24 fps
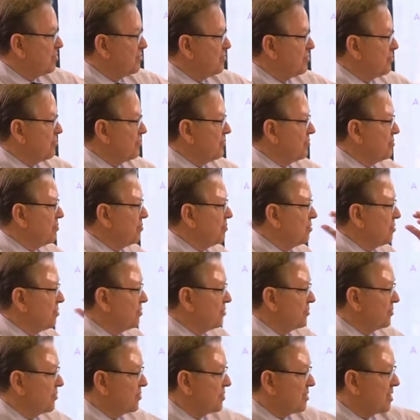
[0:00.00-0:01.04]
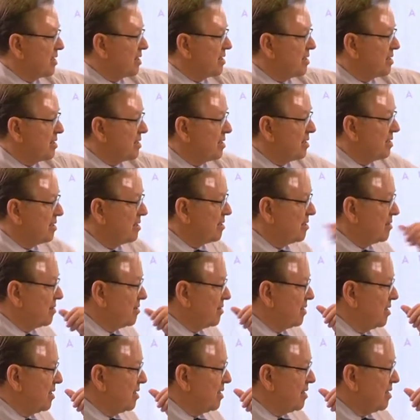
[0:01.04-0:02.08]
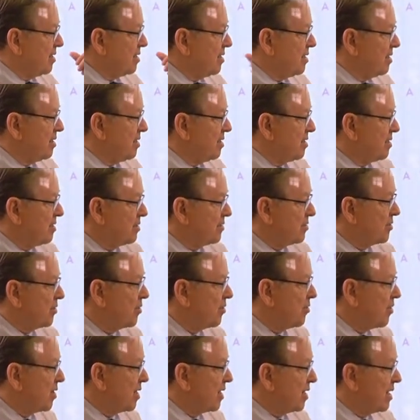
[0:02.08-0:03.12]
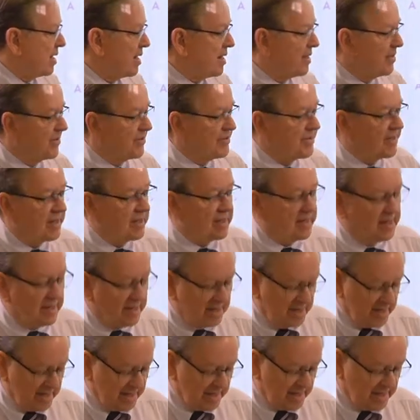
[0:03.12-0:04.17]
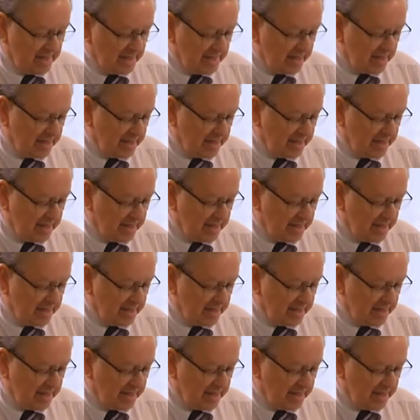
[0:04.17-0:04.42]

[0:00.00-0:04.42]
to start going and settling in